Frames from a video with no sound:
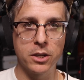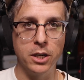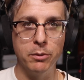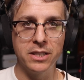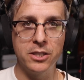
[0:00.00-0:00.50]

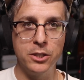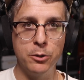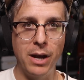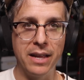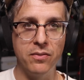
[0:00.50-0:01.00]
going
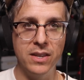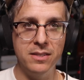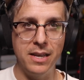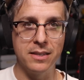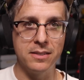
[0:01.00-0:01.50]
to at
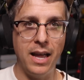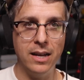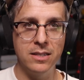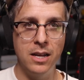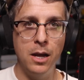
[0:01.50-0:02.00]
this
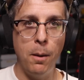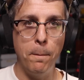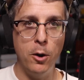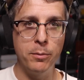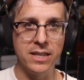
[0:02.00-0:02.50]
exact
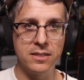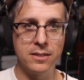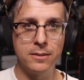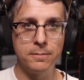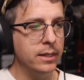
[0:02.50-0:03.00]
moment.
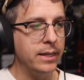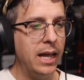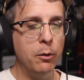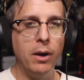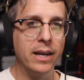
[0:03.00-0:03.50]

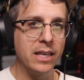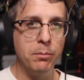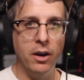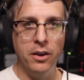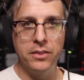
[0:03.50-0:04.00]
Now I
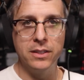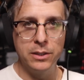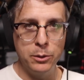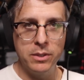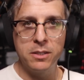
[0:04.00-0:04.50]
am on the
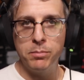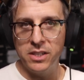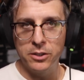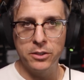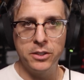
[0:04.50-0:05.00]
Lewitt
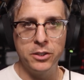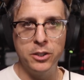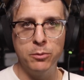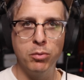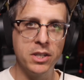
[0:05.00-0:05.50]
Pure
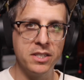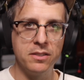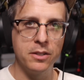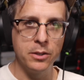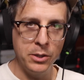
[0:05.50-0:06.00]
Tube, which is
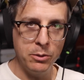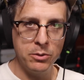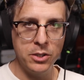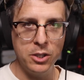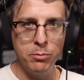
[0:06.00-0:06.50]
their new
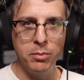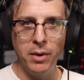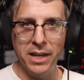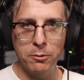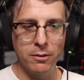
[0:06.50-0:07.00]
tube
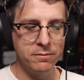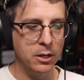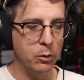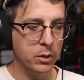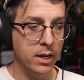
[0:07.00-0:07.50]

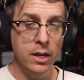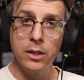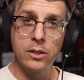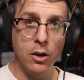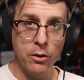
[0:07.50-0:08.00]
microphone.
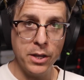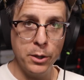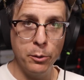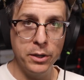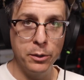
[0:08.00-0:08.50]

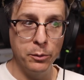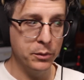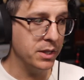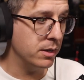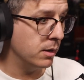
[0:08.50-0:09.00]
Cardioid
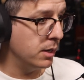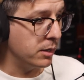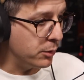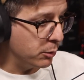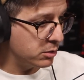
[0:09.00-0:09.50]
only,
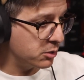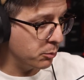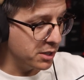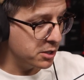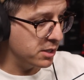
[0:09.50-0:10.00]
no
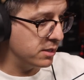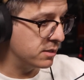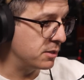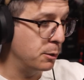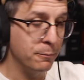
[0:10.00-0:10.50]

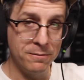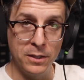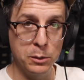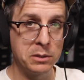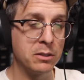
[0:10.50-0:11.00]
switches, no
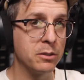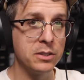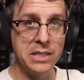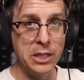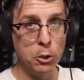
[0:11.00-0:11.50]

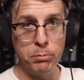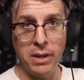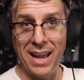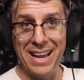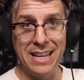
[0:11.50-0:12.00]
filters, no
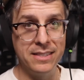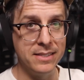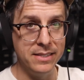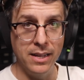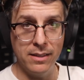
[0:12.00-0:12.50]
pads,
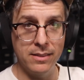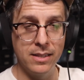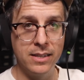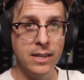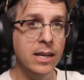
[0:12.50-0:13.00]

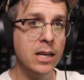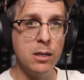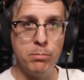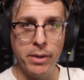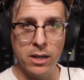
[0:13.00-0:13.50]
nothing,
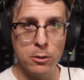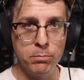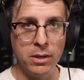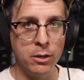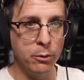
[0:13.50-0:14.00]
bare
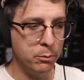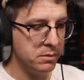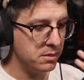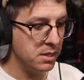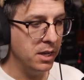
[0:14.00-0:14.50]

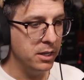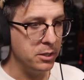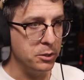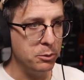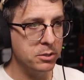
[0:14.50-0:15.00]
bones.
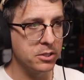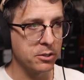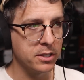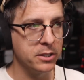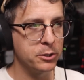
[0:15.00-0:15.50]
New
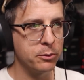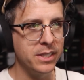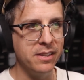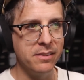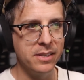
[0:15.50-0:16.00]

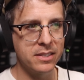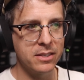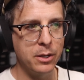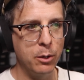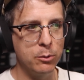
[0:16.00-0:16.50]
circuitry. This
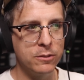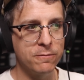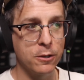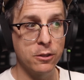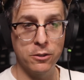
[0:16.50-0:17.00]
goes
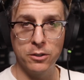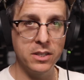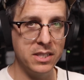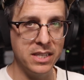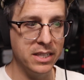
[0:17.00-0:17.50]
for
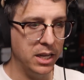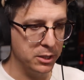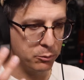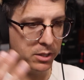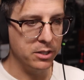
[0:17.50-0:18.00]

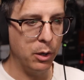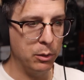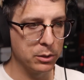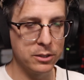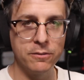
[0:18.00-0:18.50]

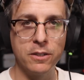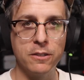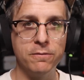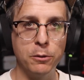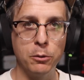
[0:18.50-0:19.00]
$1,300 for the
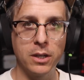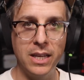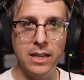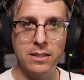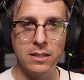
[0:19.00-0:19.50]
full
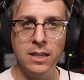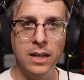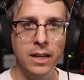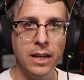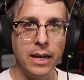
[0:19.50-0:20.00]
kit,
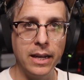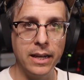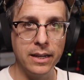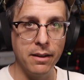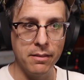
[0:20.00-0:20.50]

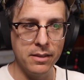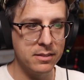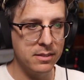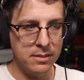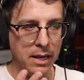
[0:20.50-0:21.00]
and
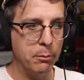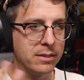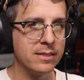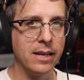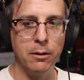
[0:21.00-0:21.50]
this is how it
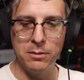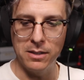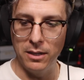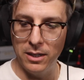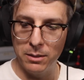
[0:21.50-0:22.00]
sounds
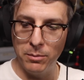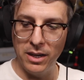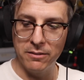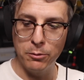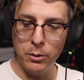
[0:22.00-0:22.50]
on
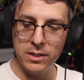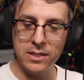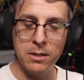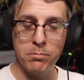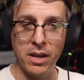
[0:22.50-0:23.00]
my voice
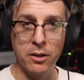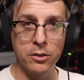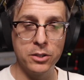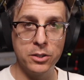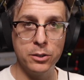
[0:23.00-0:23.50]

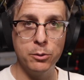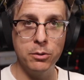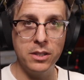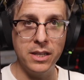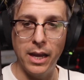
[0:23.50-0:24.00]
compared to
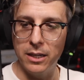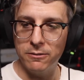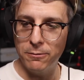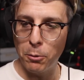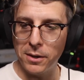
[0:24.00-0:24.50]
the
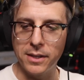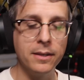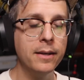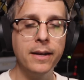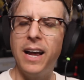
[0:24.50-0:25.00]
840.
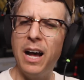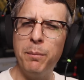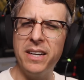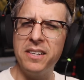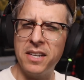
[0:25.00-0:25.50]
How
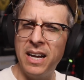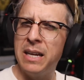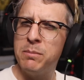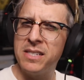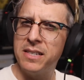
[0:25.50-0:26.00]
many
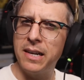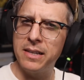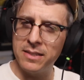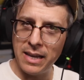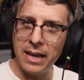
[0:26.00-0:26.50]
times did I
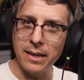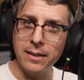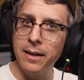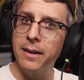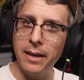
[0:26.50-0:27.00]
say
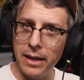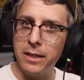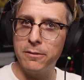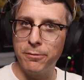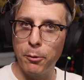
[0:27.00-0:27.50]

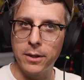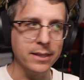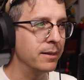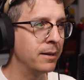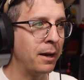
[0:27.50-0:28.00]

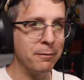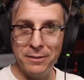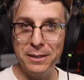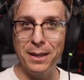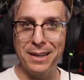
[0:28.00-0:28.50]
840? I
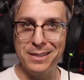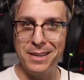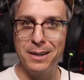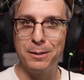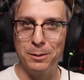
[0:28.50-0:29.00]
feel like I
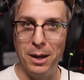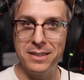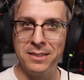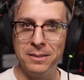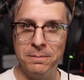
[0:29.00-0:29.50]
said it a lot.